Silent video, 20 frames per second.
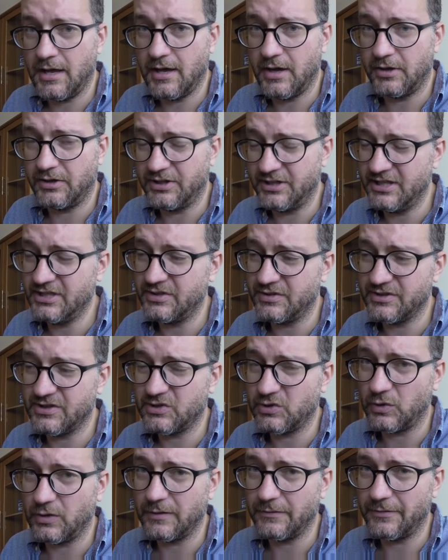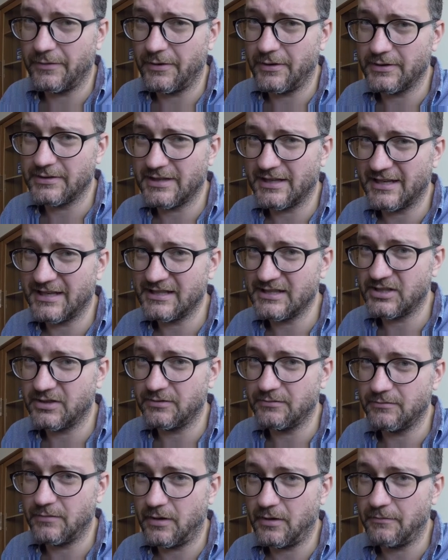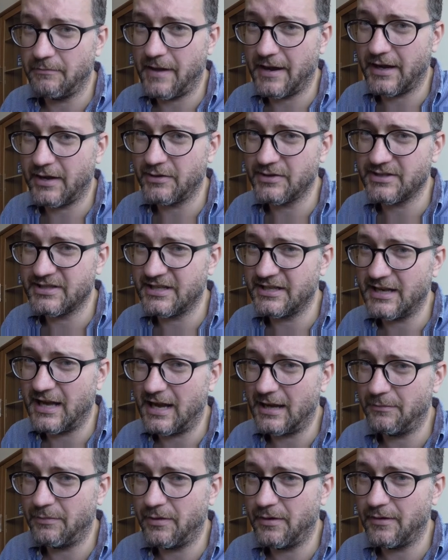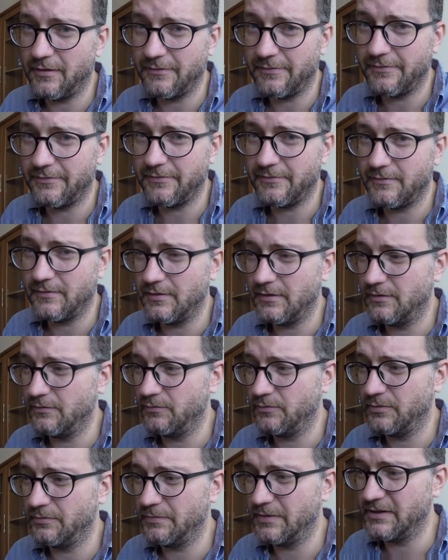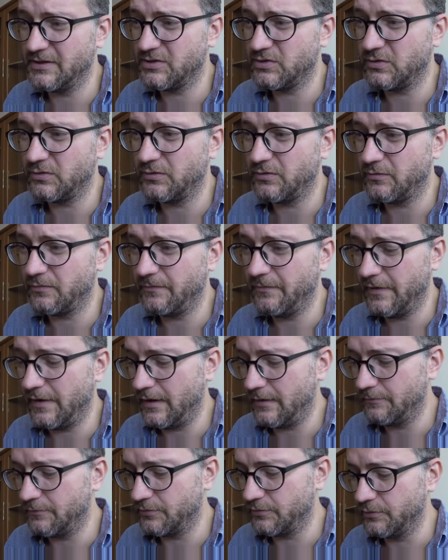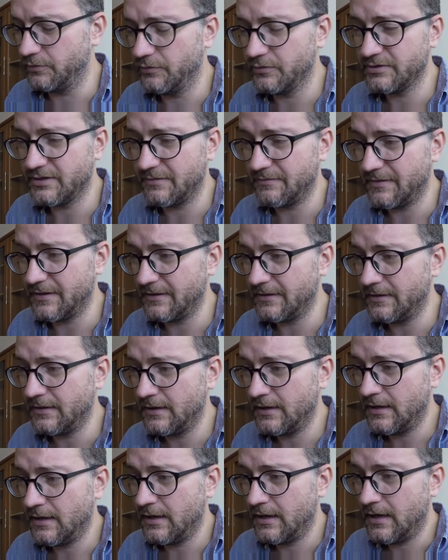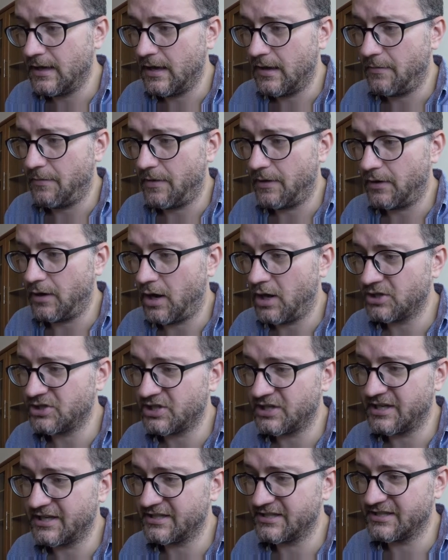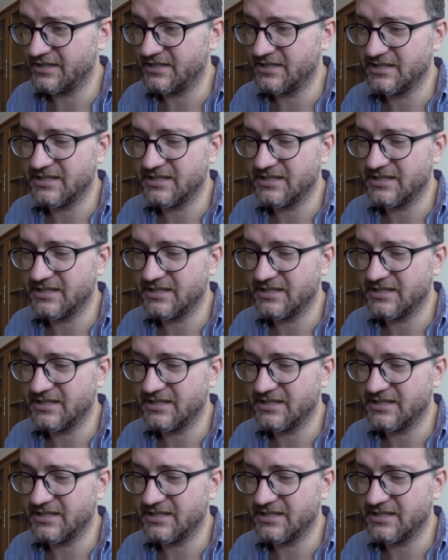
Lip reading: need to install it first, I guess. On Mac OS X, IPERF would be installed via brew or something. But on Arch Linux, it's just a